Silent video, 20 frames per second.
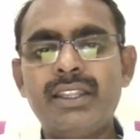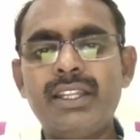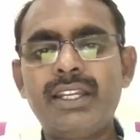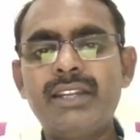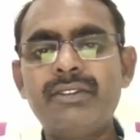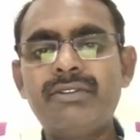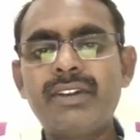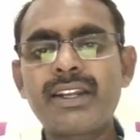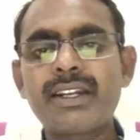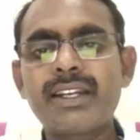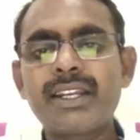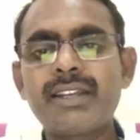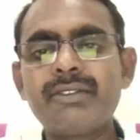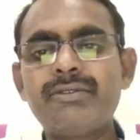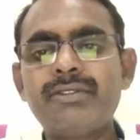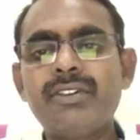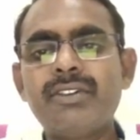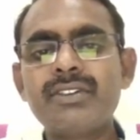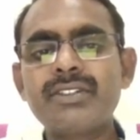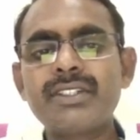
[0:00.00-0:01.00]
The deflecting
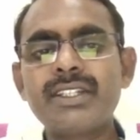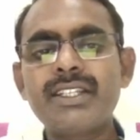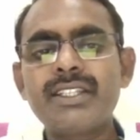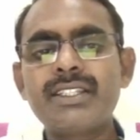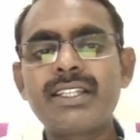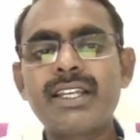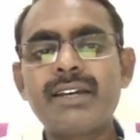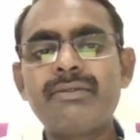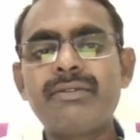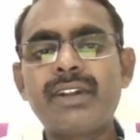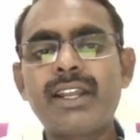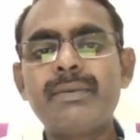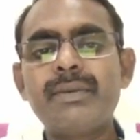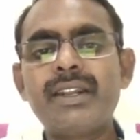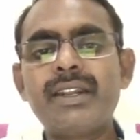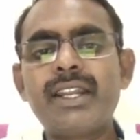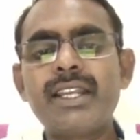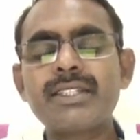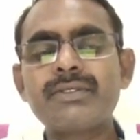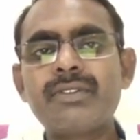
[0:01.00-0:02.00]
force is the
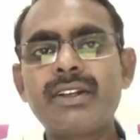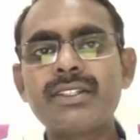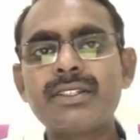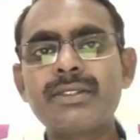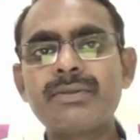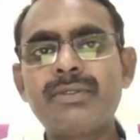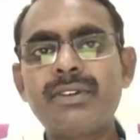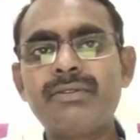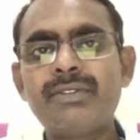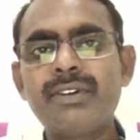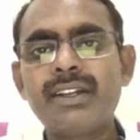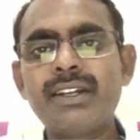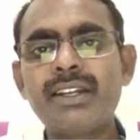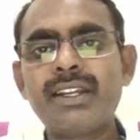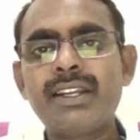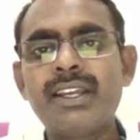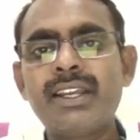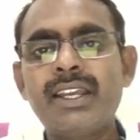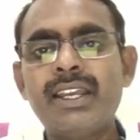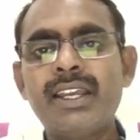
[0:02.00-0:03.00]
primary responsible
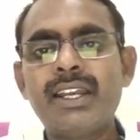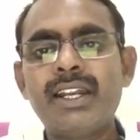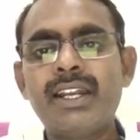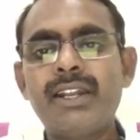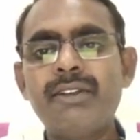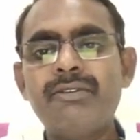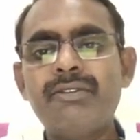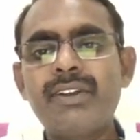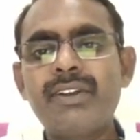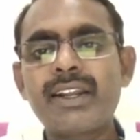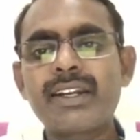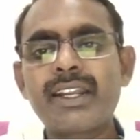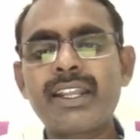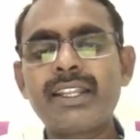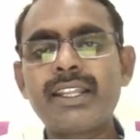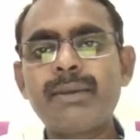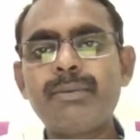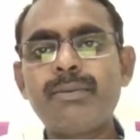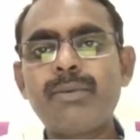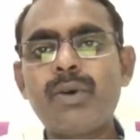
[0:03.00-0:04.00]
for
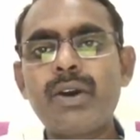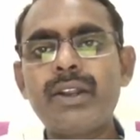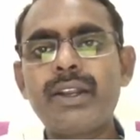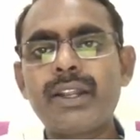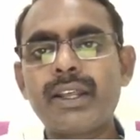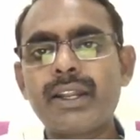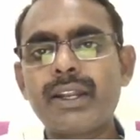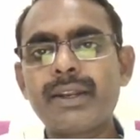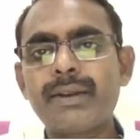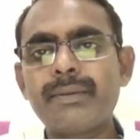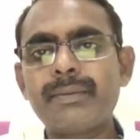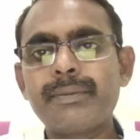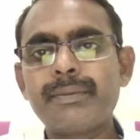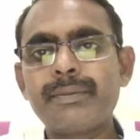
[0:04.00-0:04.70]
deflecting the pointer.